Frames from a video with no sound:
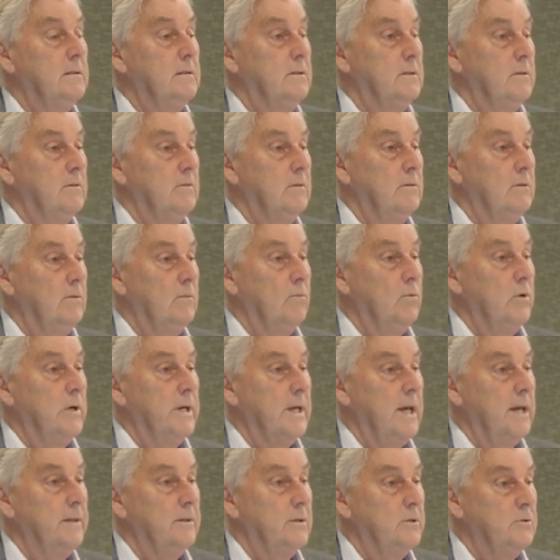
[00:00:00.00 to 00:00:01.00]
to
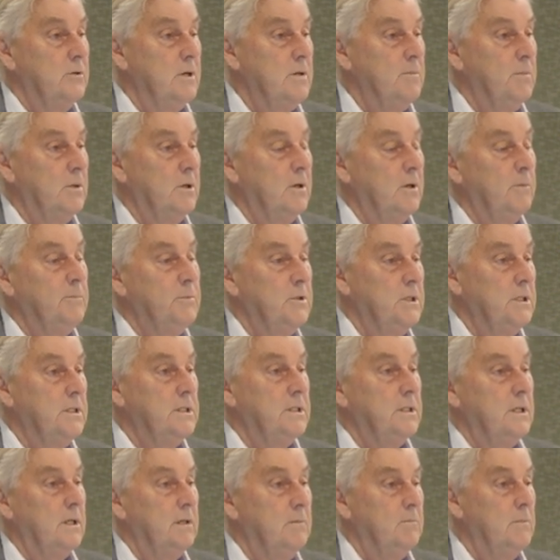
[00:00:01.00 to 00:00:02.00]
work out the treatment
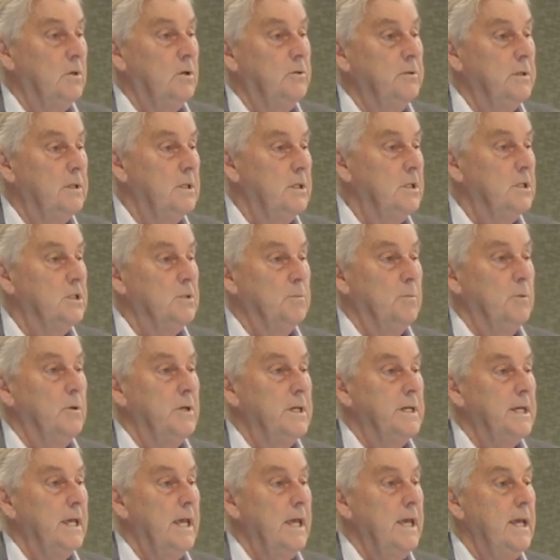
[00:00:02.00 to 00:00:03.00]
options, and
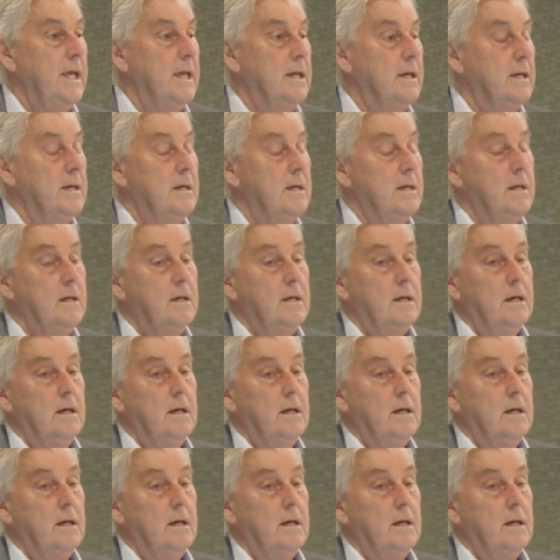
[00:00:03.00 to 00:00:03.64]
multidisciplinary care